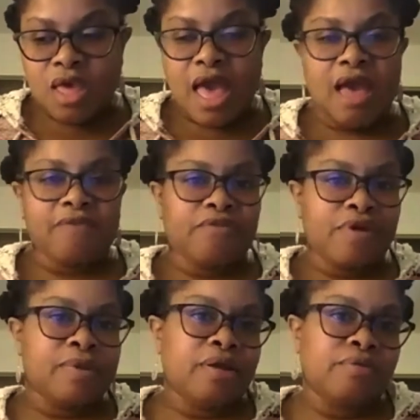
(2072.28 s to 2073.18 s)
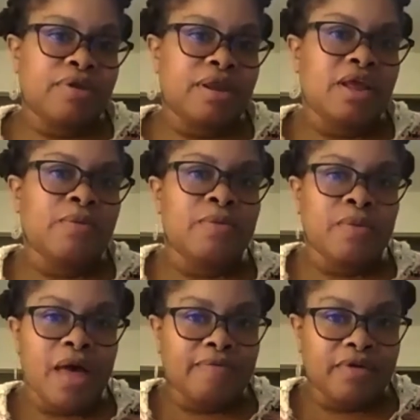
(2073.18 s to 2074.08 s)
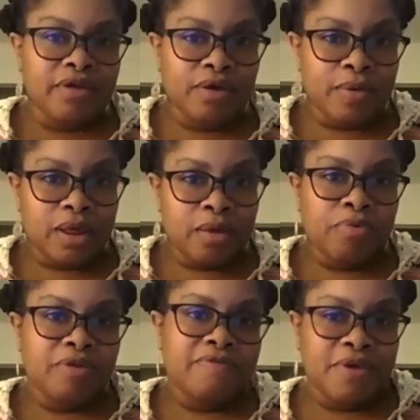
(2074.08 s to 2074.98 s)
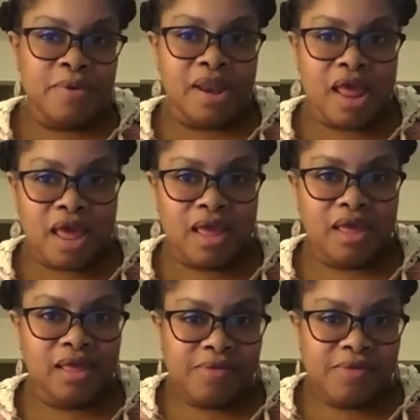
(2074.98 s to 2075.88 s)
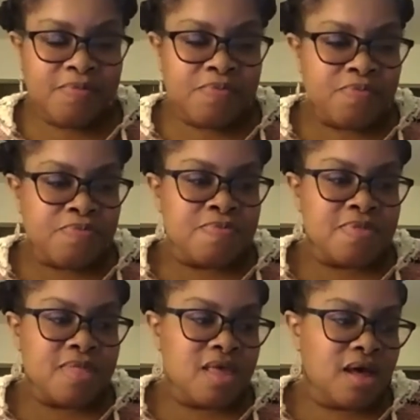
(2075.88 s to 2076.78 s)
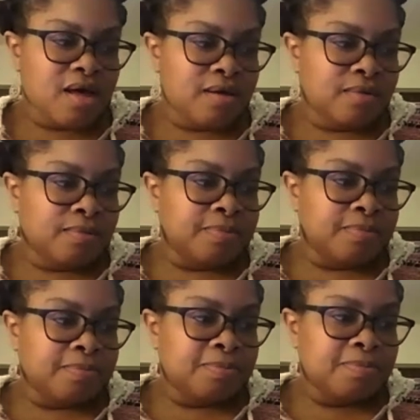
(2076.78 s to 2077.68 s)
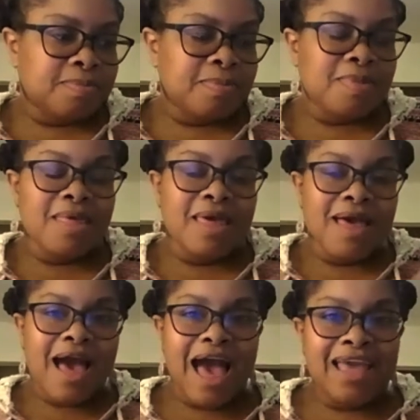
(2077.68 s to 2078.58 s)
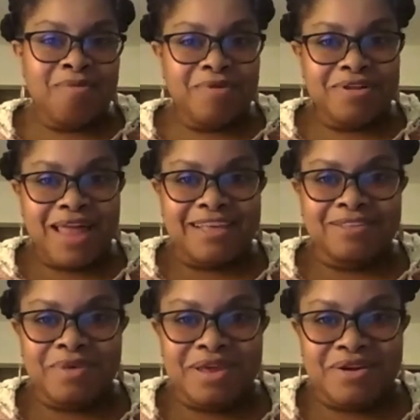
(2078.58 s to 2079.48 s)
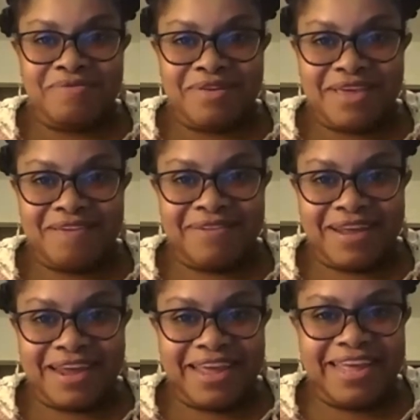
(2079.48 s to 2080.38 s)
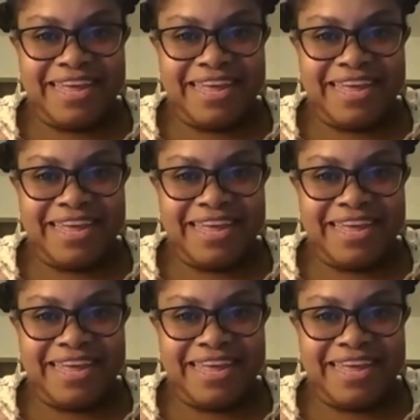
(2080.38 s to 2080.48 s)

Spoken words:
After I'm done reading, we will have a brief Q&A. I am your last reader of the evening.